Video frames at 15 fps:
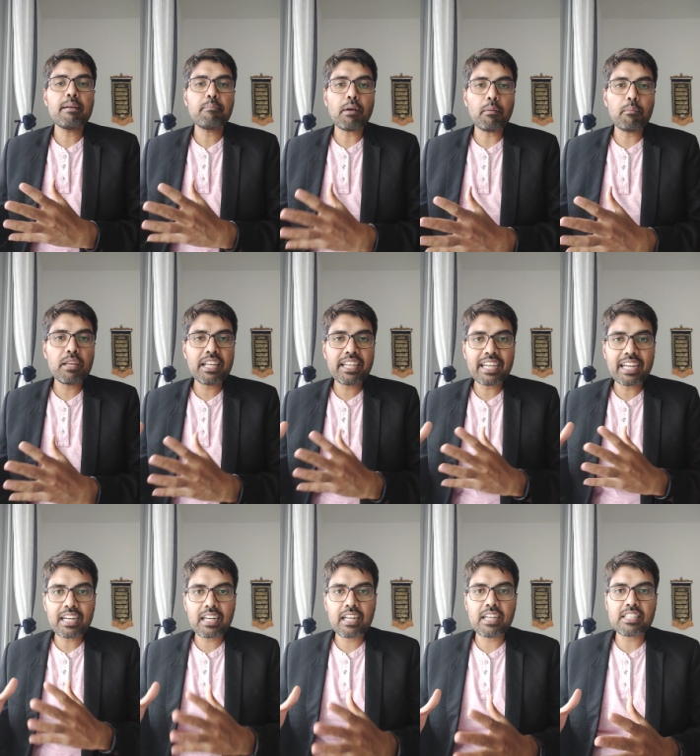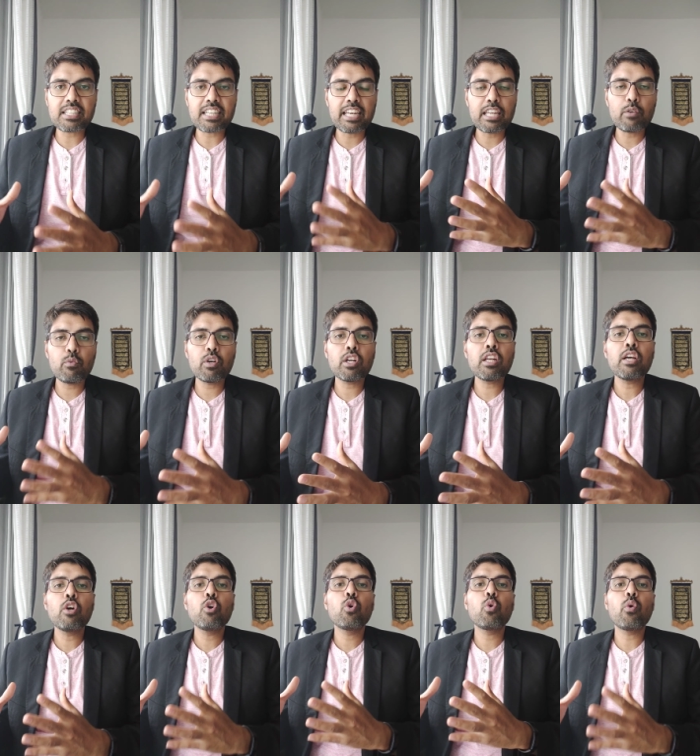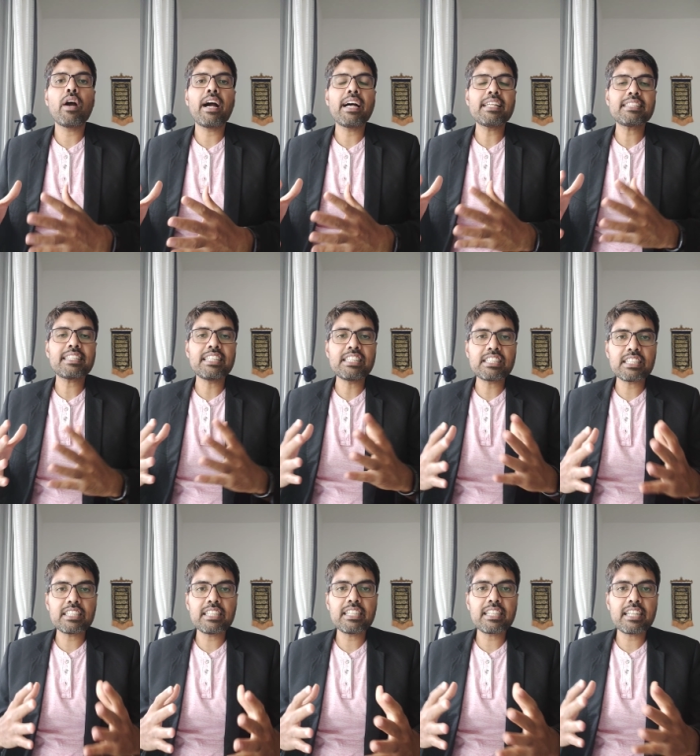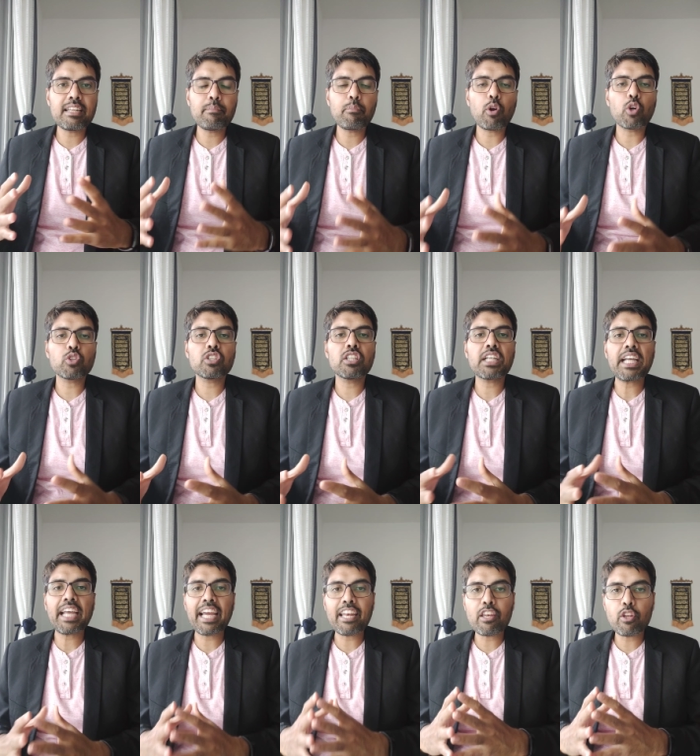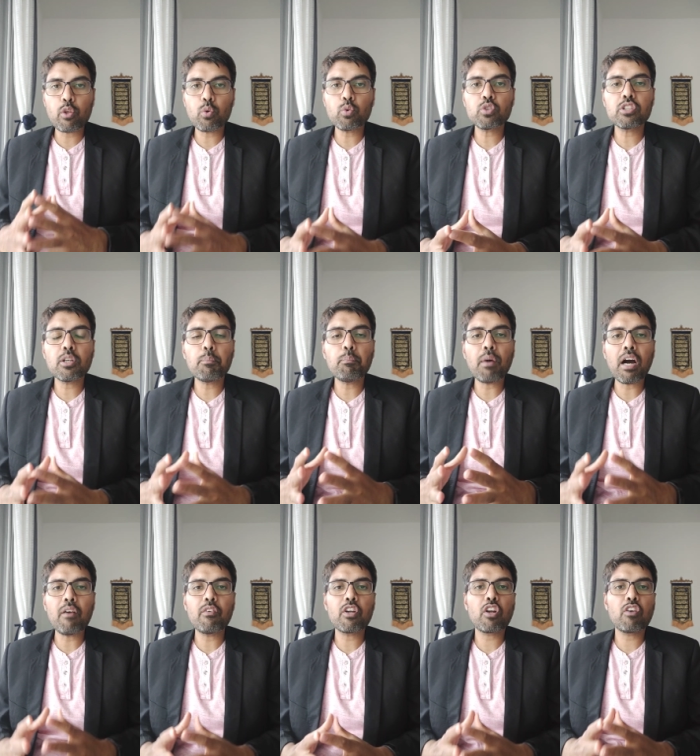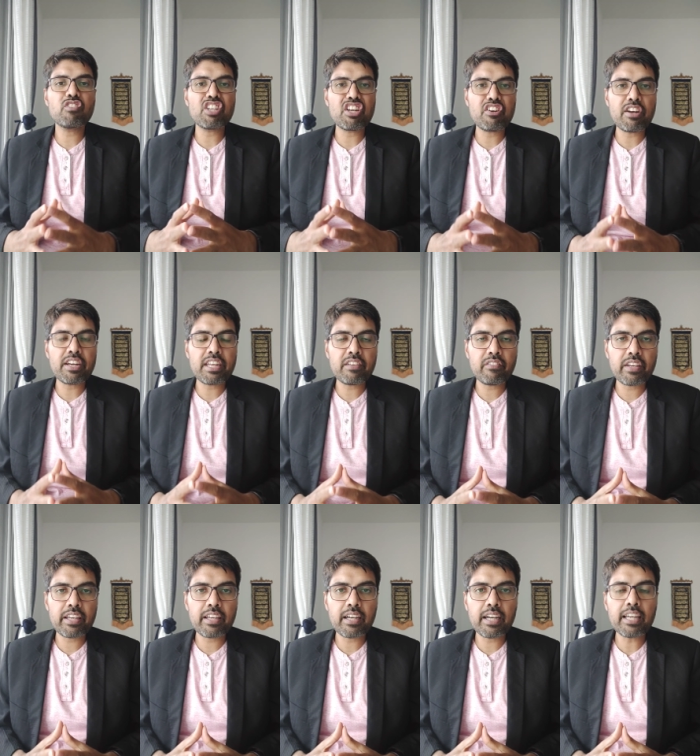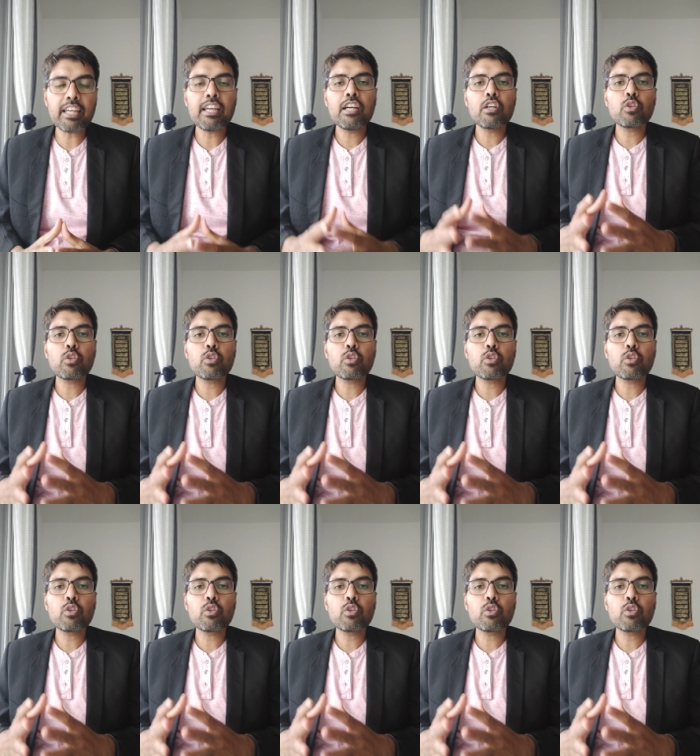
public at large. Anyone who has internet and a browser can use the power of generative AI